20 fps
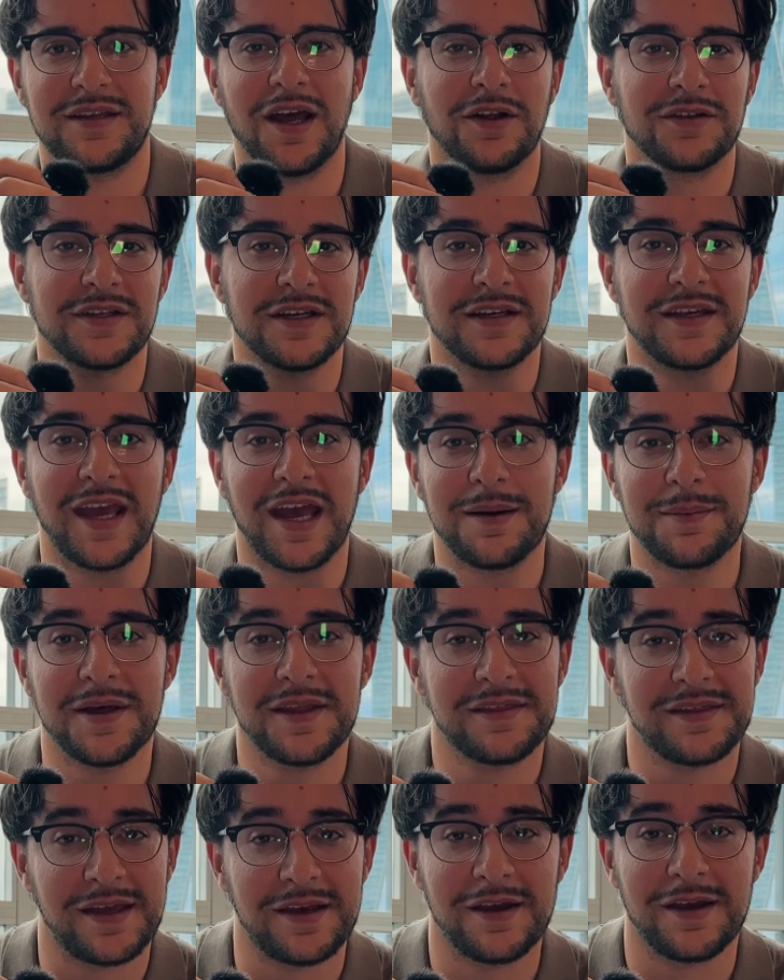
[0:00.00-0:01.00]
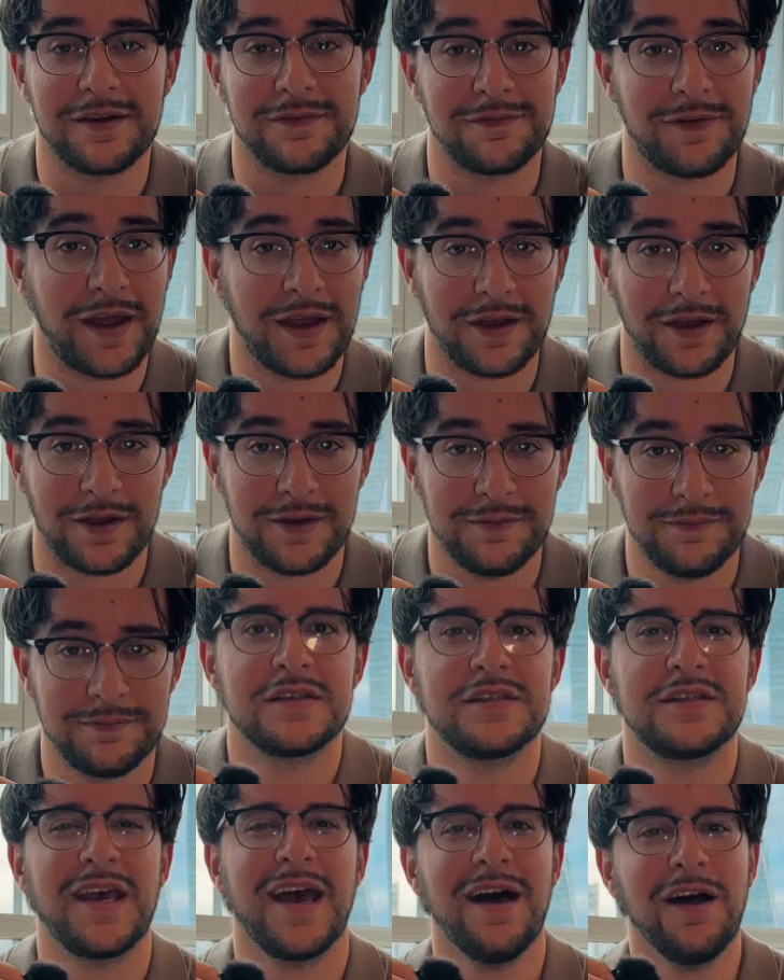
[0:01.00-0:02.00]
delta, gamma, theta, and vega,
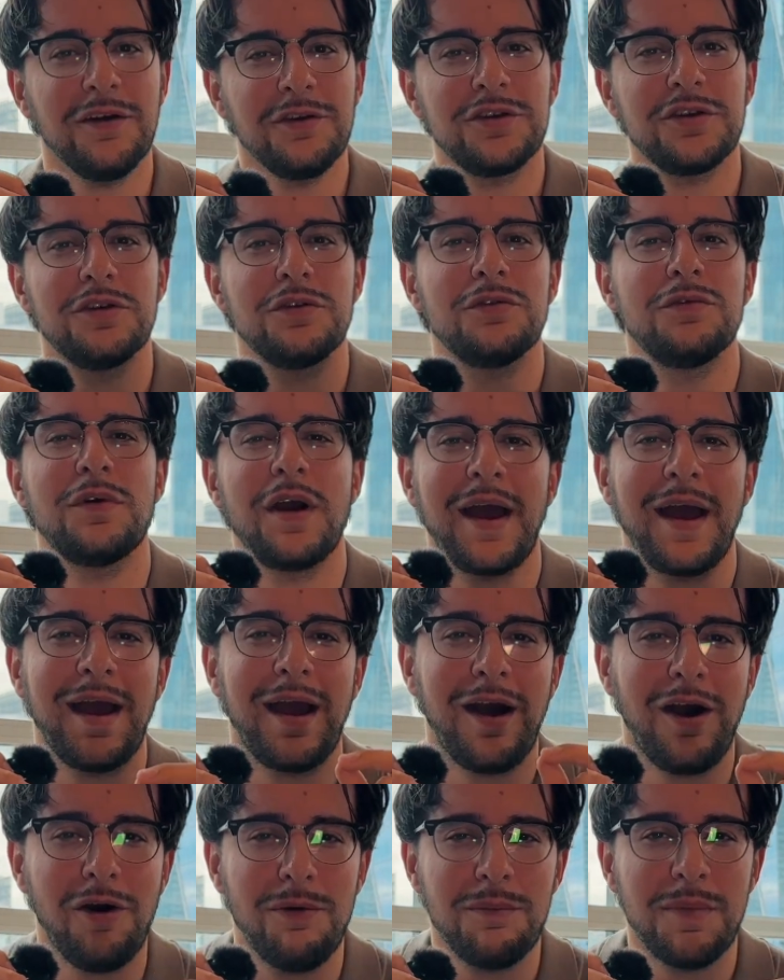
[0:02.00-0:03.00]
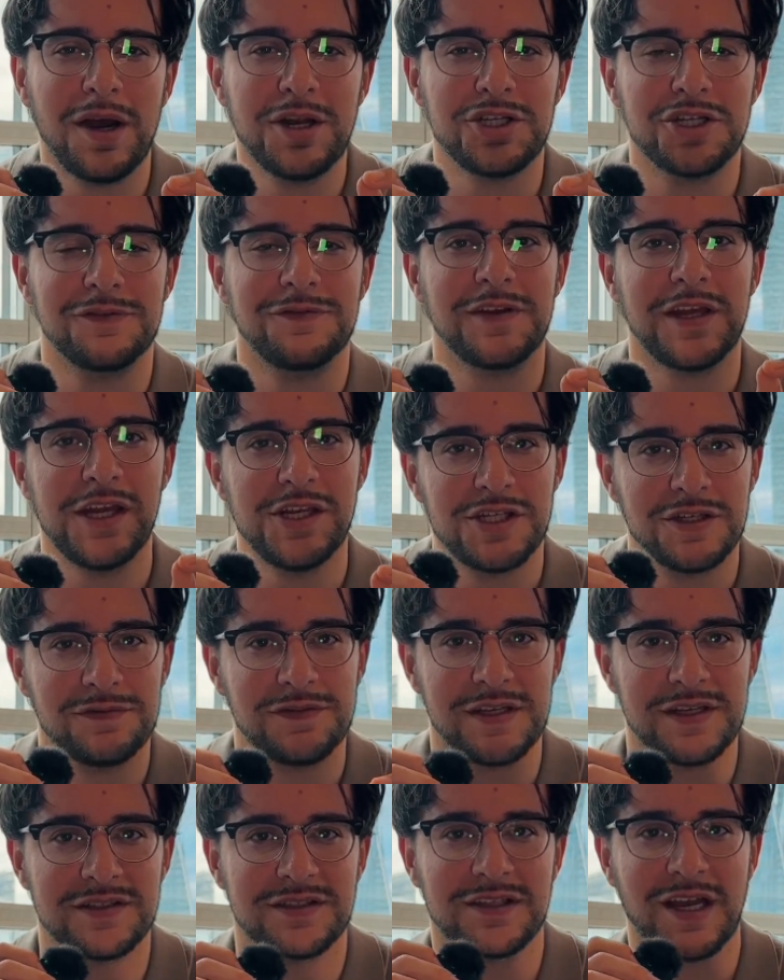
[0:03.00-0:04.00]
tell you how much of each of
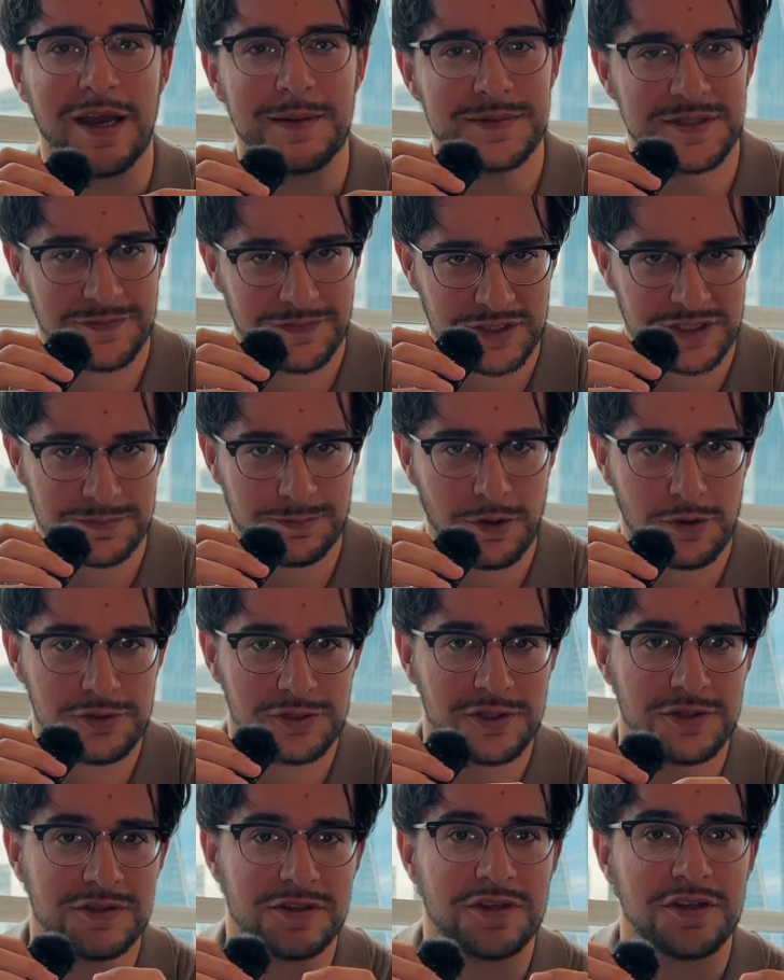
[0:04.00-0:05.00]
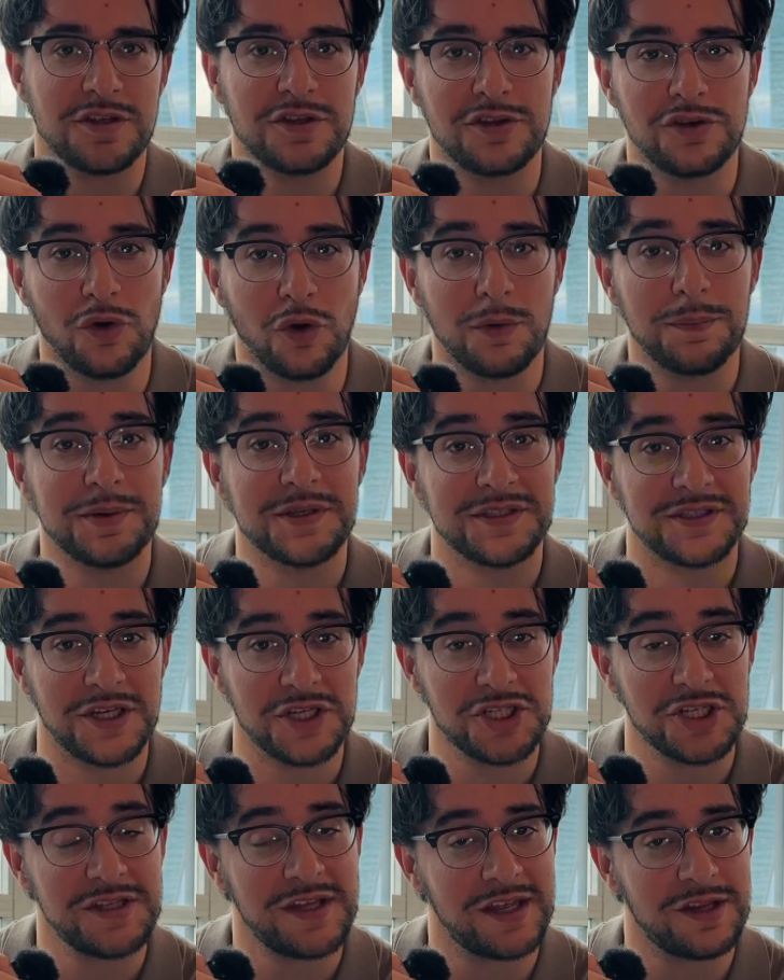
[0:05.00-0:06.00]
these types of exposures your
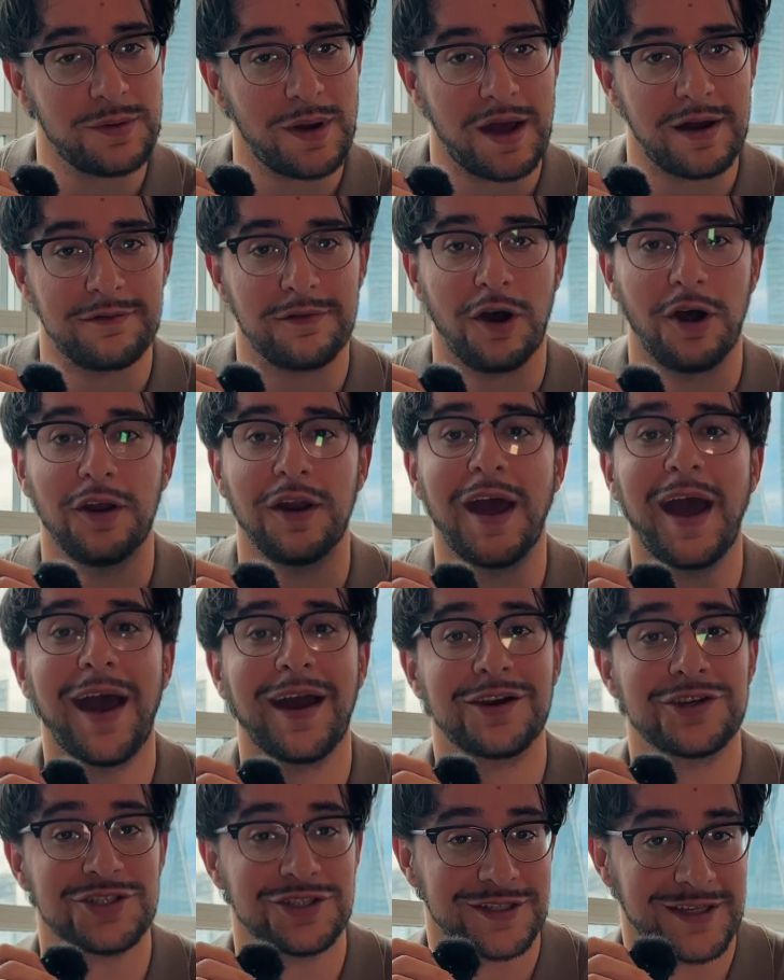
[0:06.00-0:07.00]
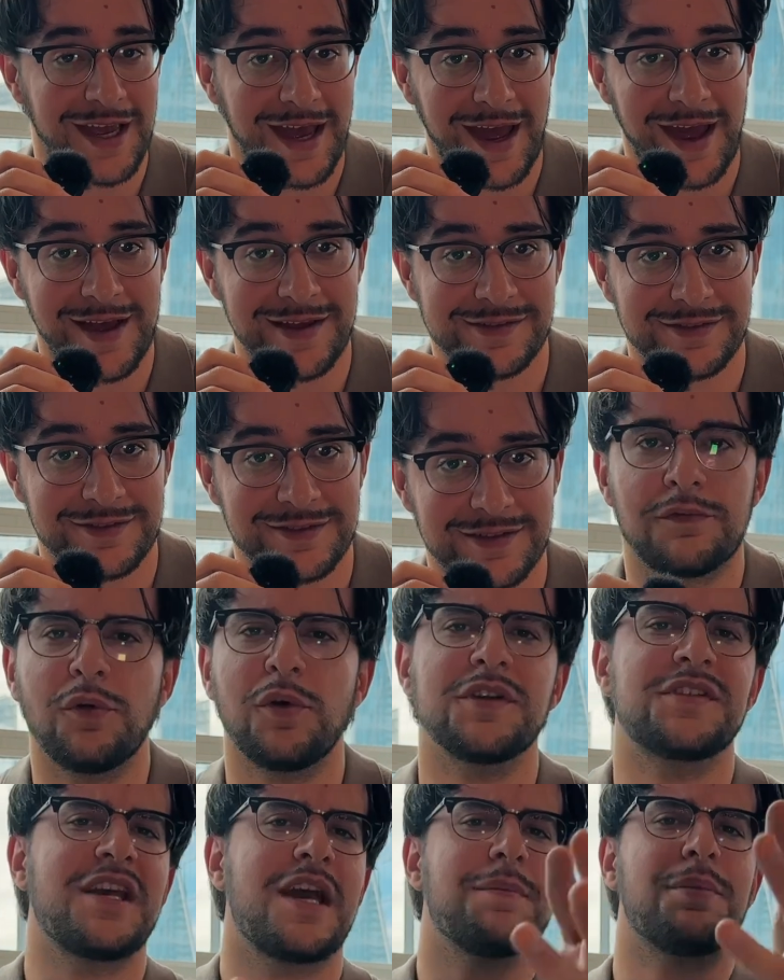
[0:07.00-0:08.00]
position that you have on actually has. For
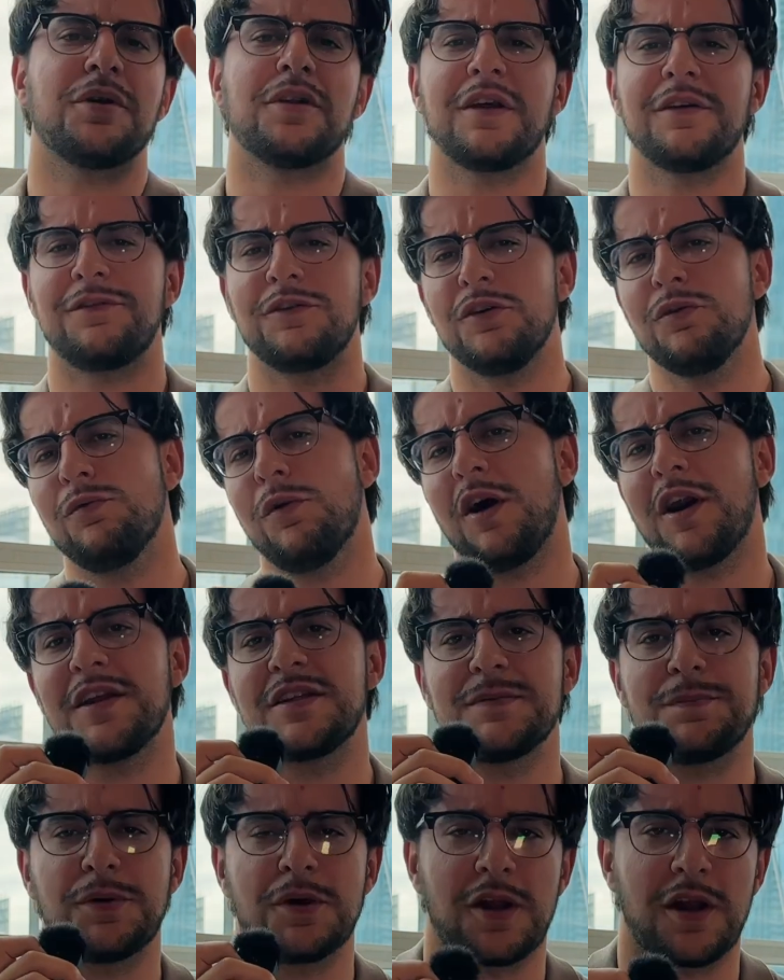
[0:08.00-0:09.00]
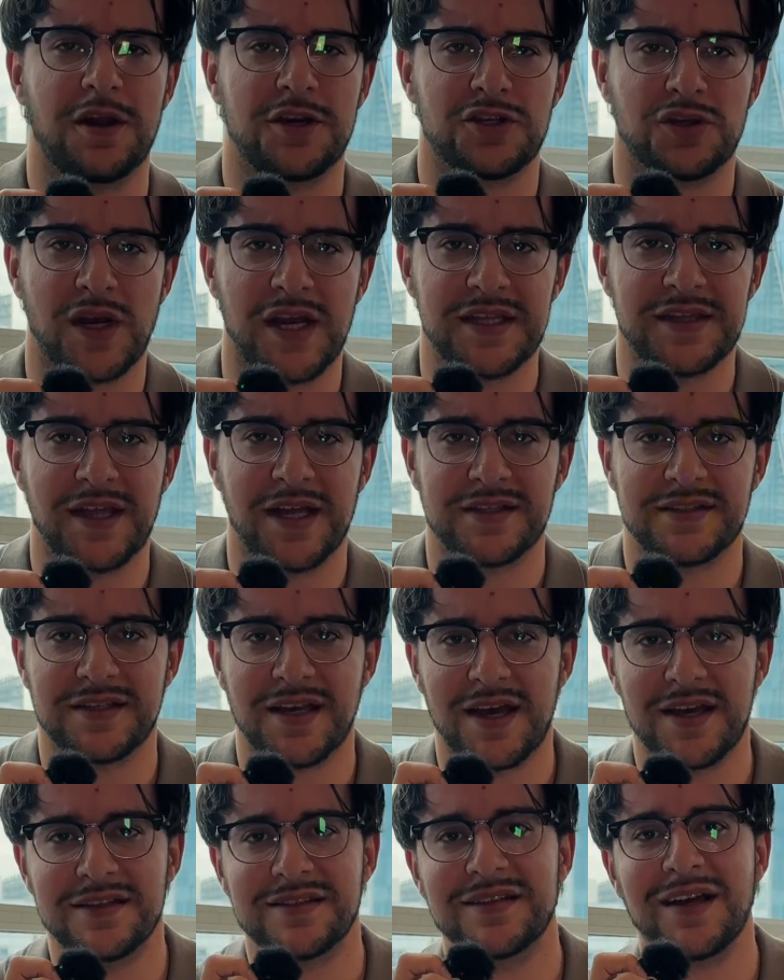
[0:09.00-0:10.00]
example, if you wanted to put on a trade that
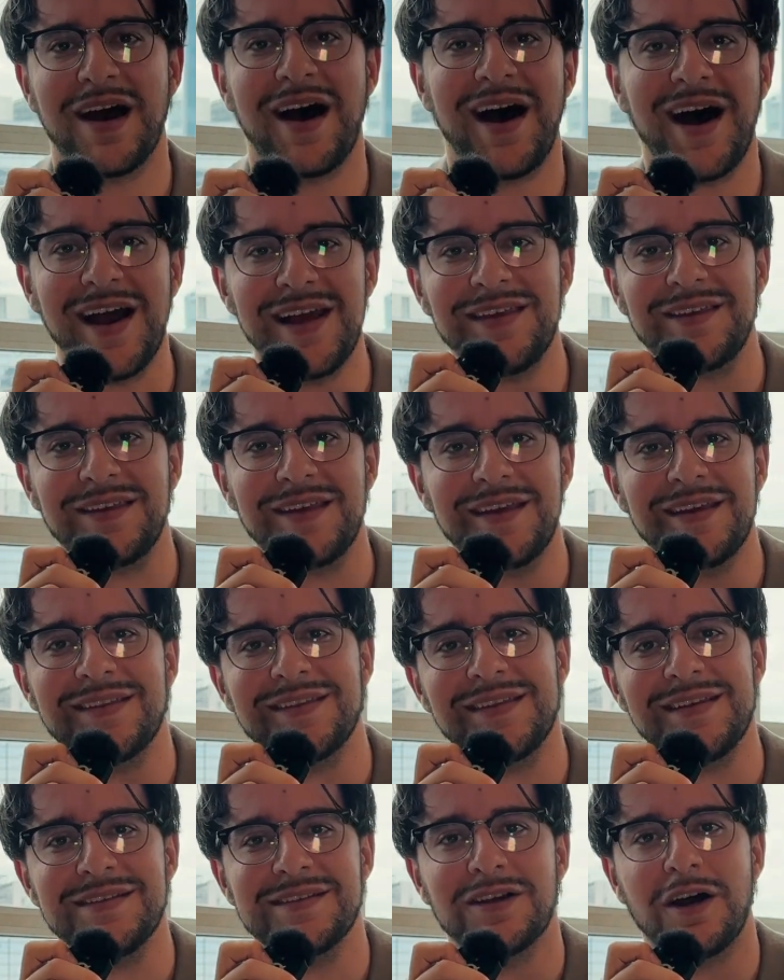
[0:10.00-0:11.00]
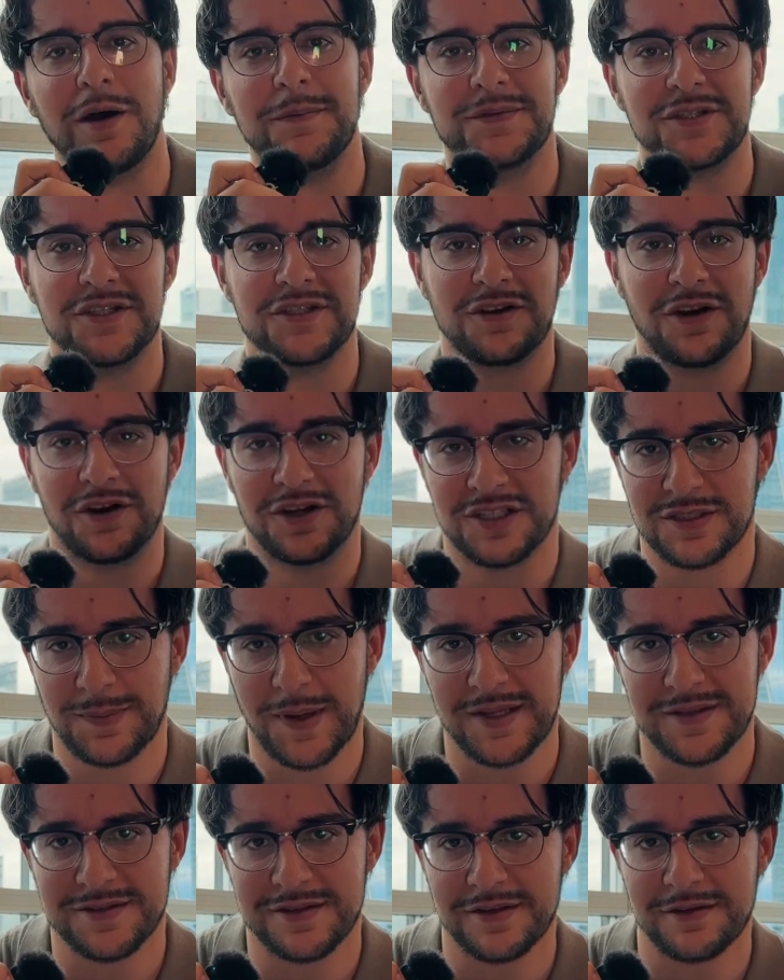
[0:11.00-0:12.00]
says, I think these options are
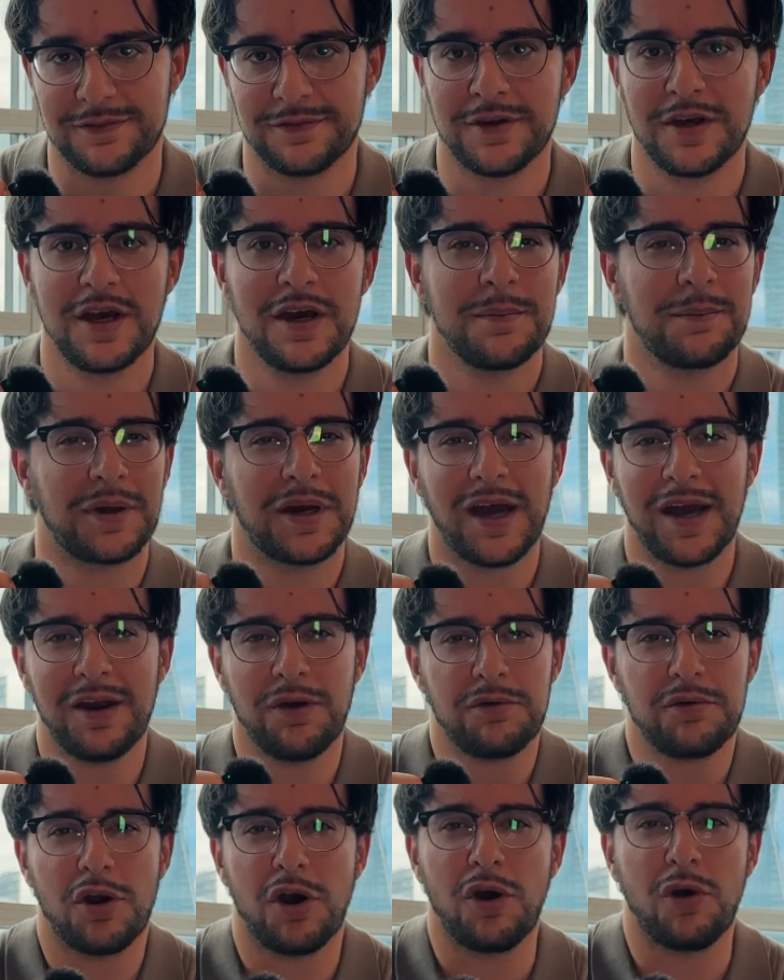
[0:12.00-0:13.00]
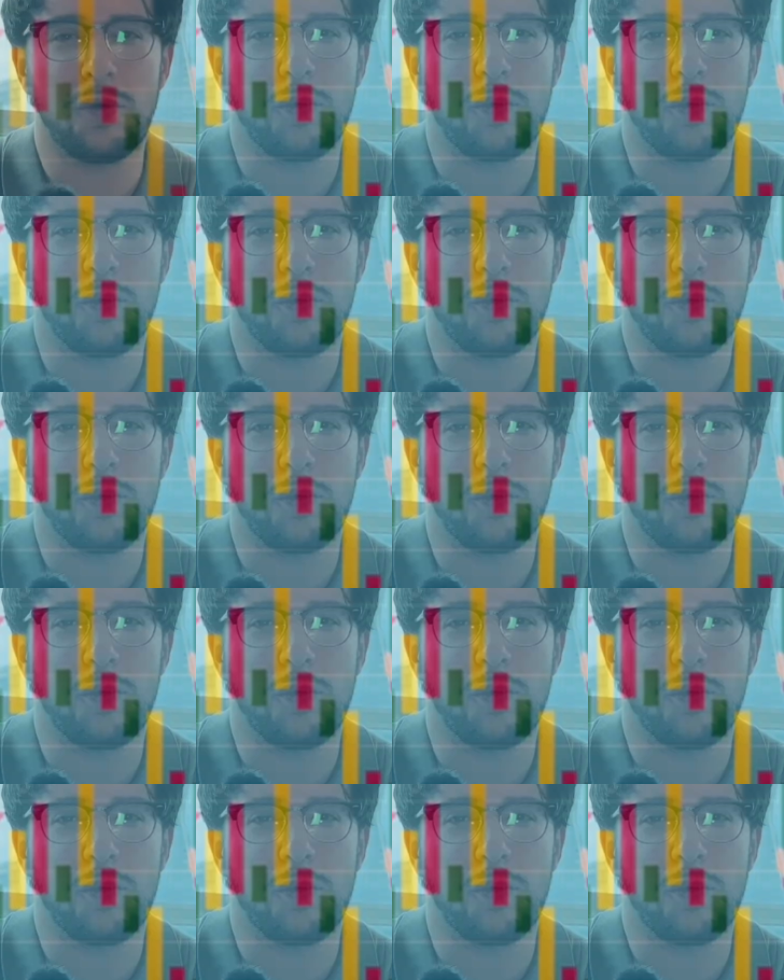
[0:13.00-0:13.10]
expensive, but I don't know